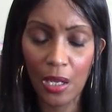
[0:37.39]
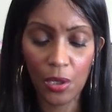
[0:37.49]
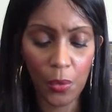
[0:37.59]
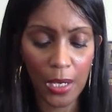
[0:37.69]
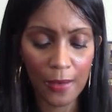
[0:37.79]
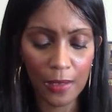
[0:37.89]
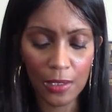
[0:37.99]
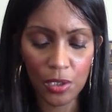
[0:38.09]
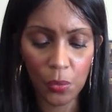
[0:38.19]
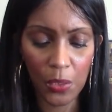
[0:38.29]

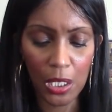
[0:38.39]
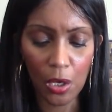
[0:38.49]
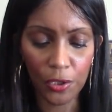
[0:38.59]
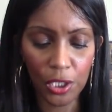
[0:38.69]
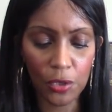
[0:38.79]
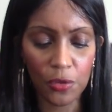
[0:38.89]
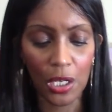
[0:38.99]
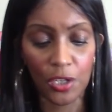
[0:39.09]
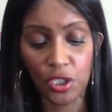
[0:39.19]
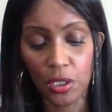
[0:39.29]
Aquarians, we are
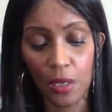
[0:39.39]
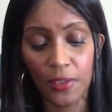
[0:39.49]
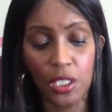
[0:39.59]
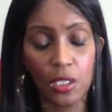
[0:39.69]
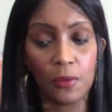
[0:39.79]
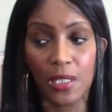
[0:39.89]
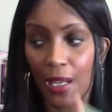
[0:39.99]
using, I just got this new